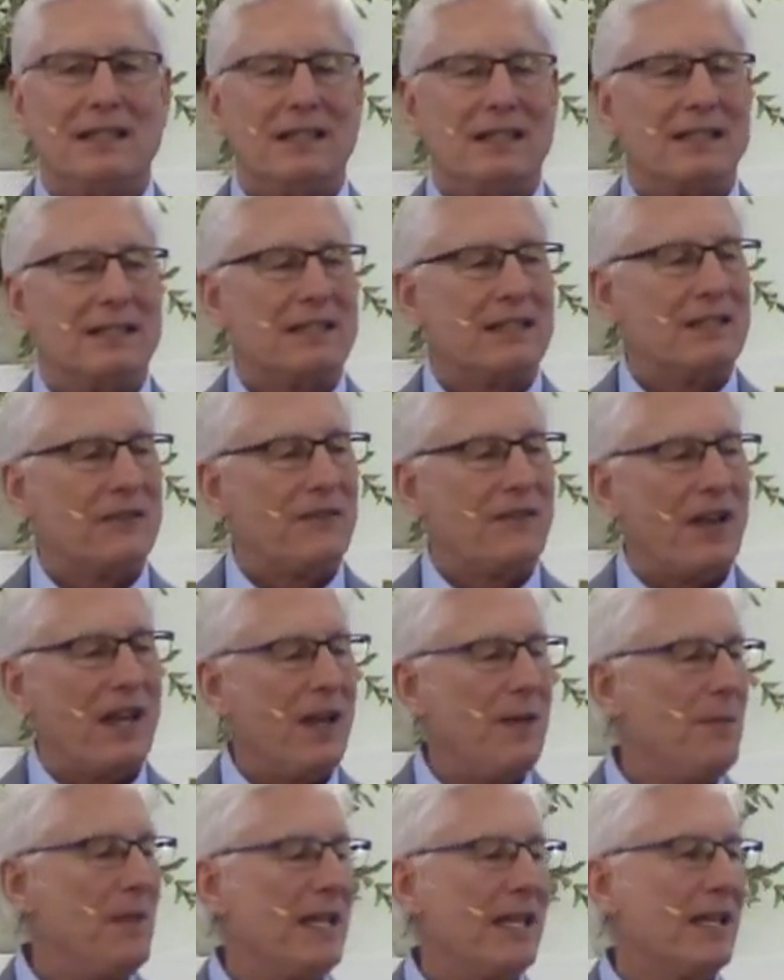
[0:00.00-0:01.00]
as his
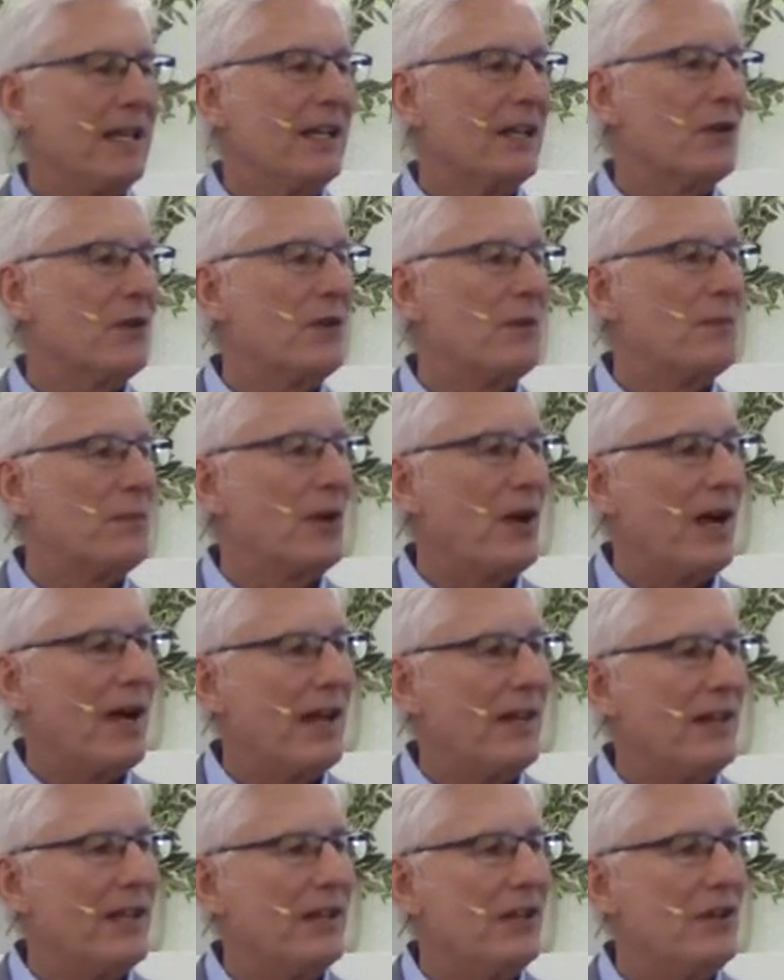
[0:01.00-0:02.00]
fame began to go
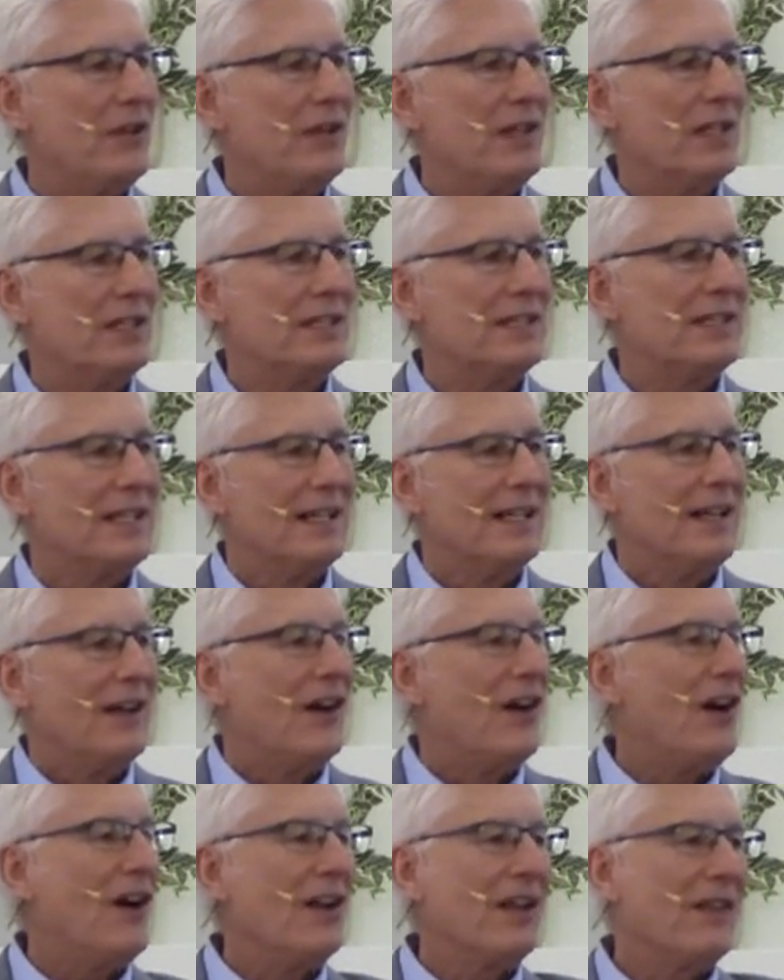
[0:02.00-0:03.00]
abroad, they knew this.
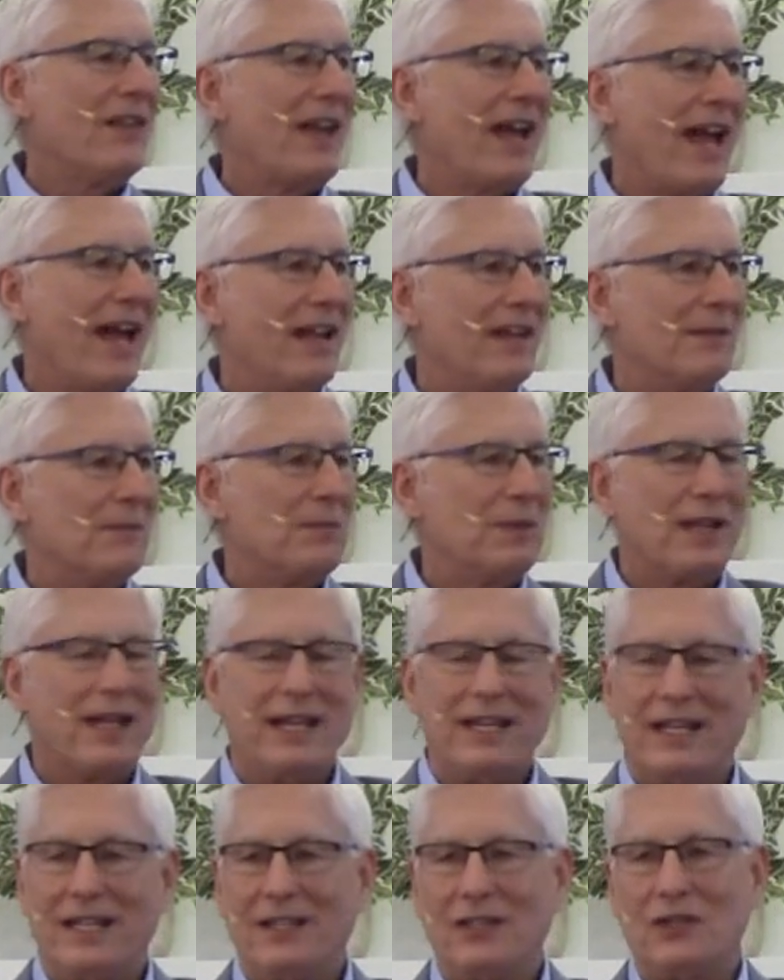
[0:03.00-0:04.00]
All of that
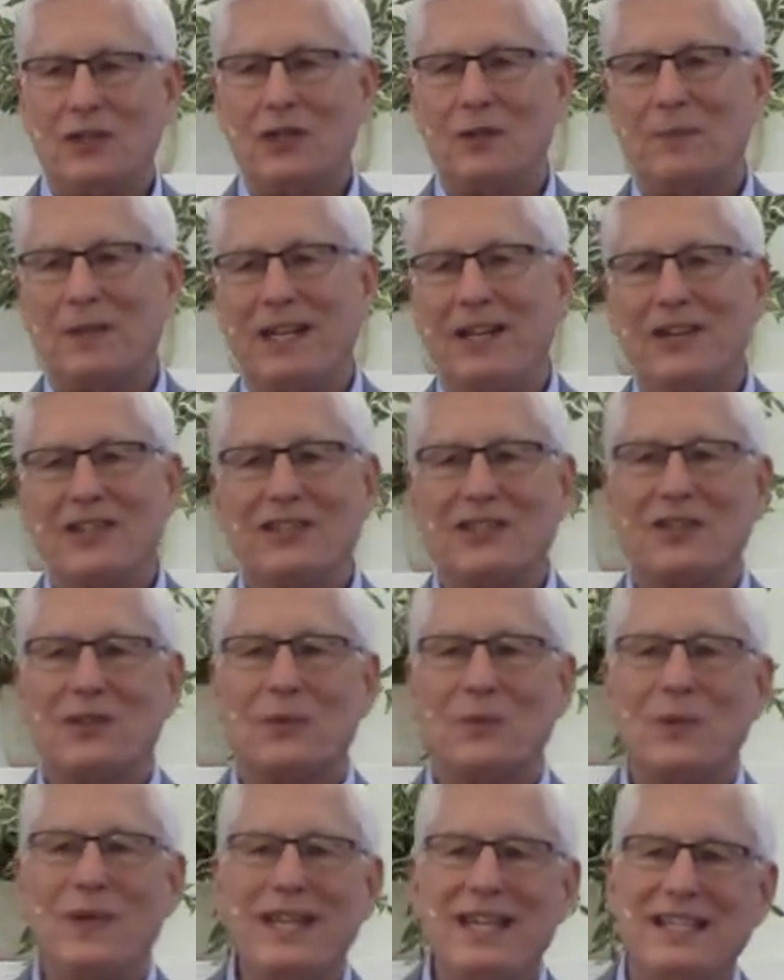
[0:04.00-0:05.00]
played into it. But here's the
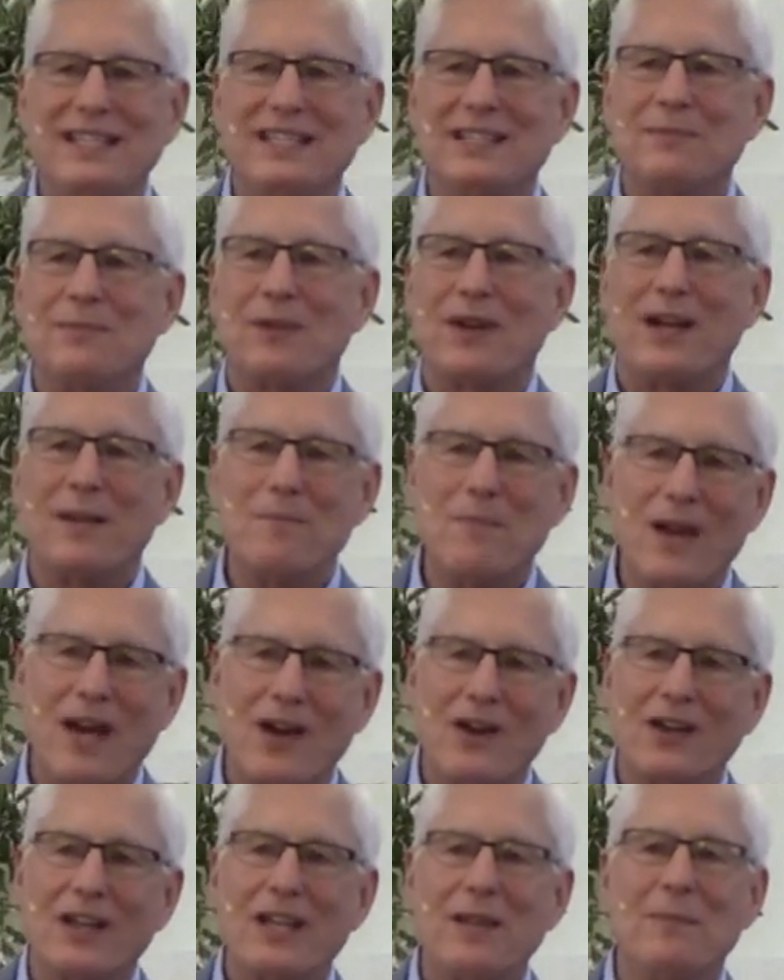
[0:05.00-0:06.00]
reason
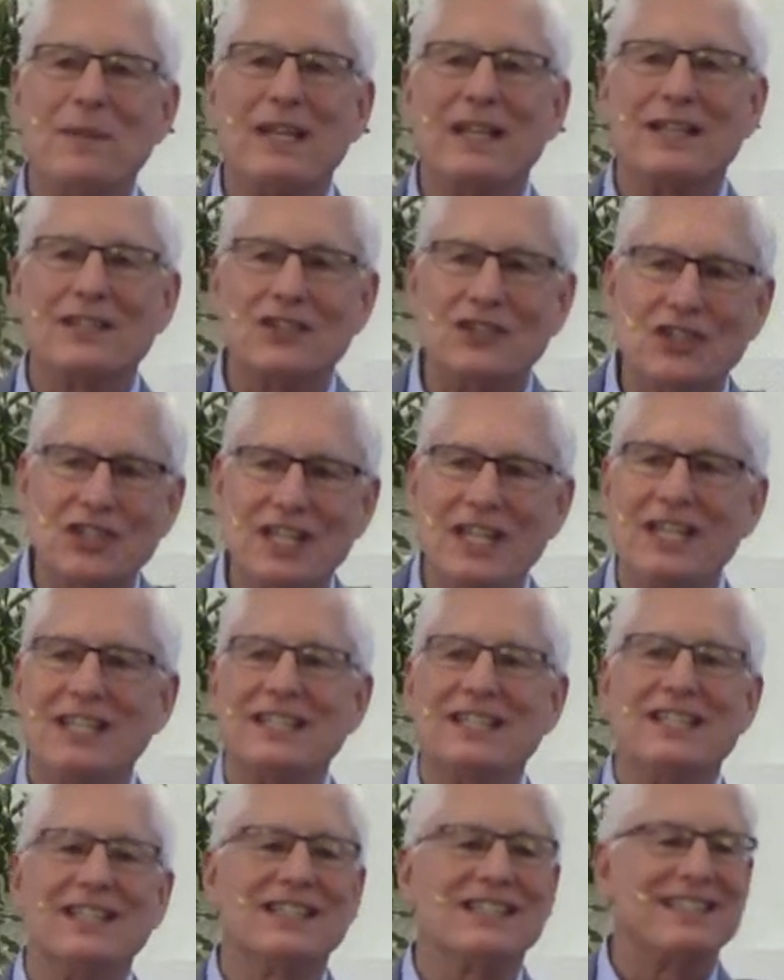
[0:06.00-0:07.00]
primarily because
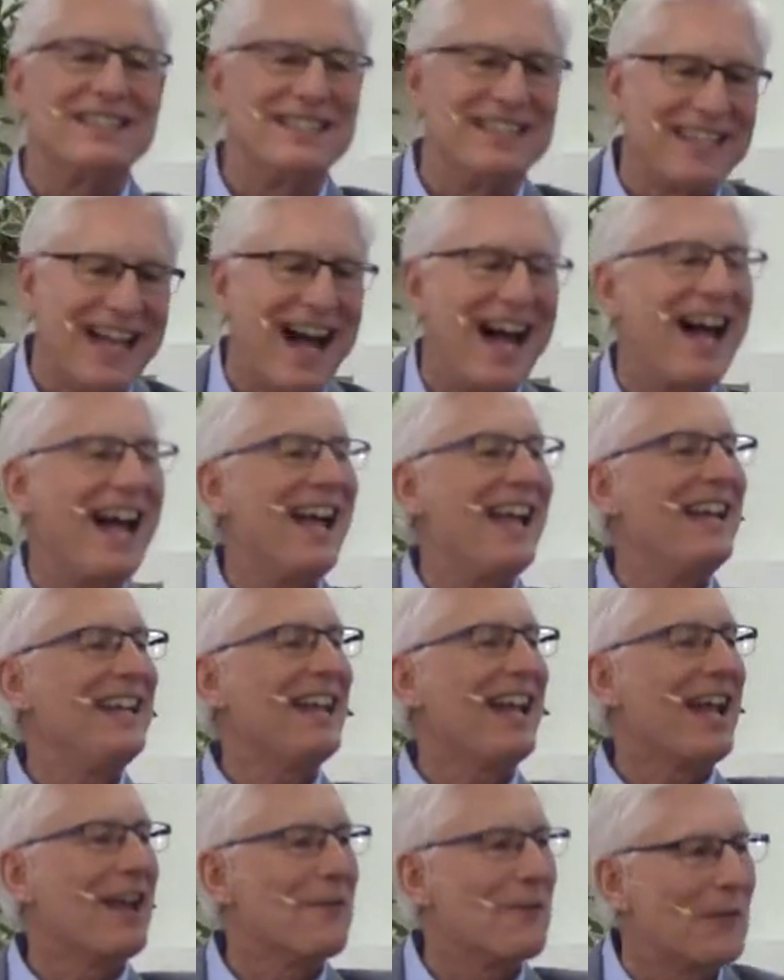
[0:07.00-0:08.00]
Jesus died
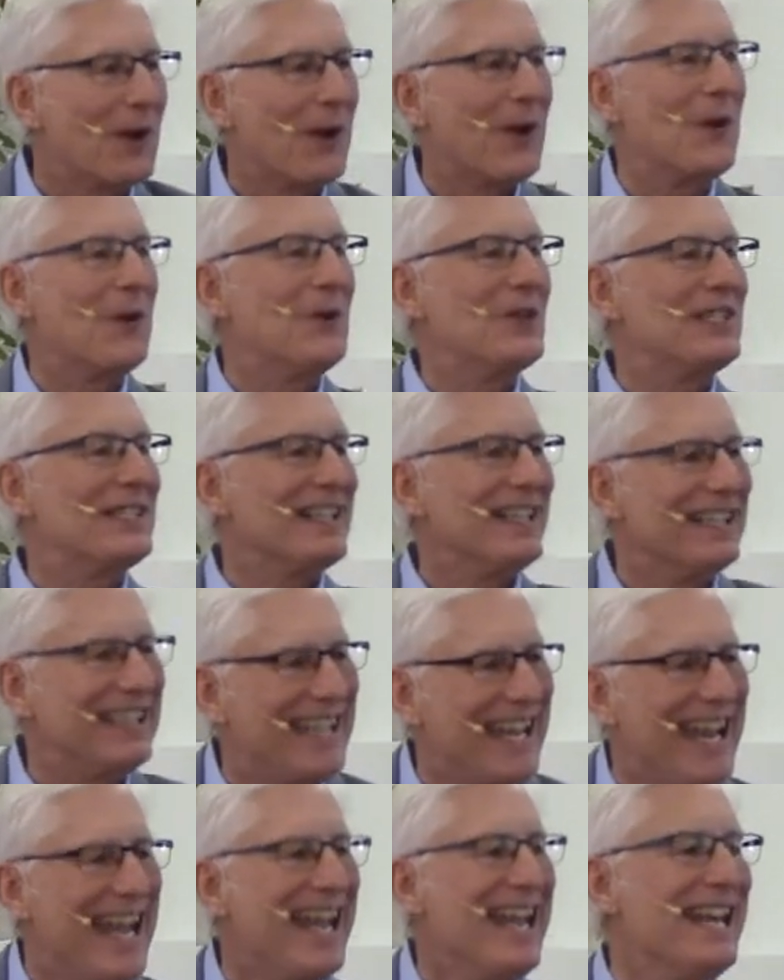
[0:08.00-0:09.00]
and rose
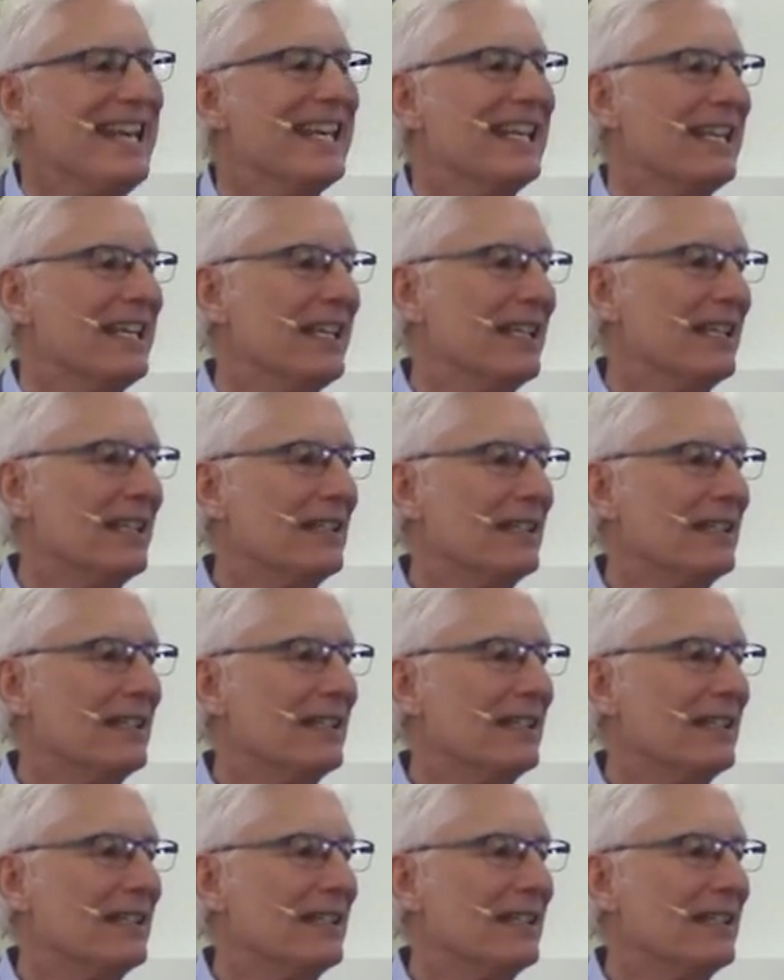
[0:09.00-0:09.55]
again.